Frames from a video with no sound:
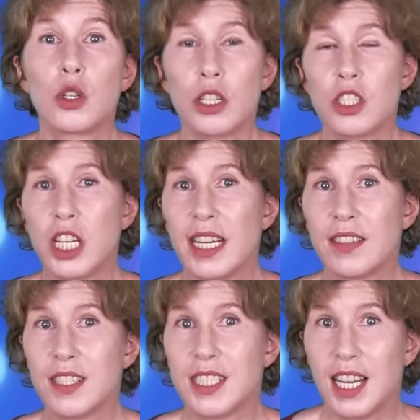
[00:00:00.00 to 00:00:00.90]
go and check
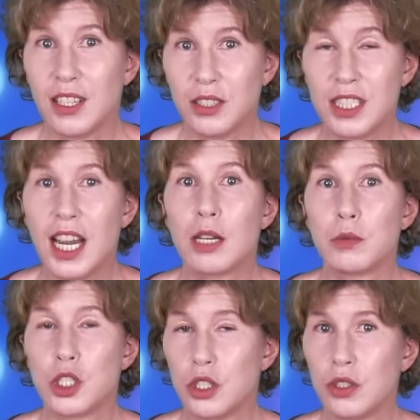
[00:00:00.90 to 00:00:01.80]
this out. I'm
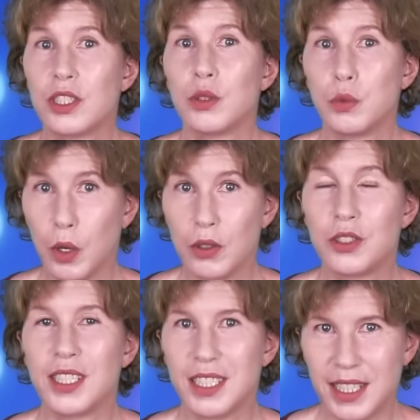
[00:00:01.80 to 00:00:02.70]
sure you won't
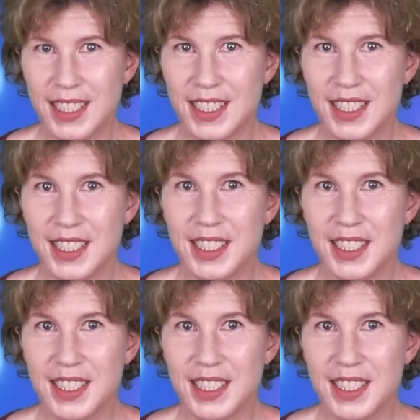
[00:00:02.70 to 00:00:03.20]
regret it.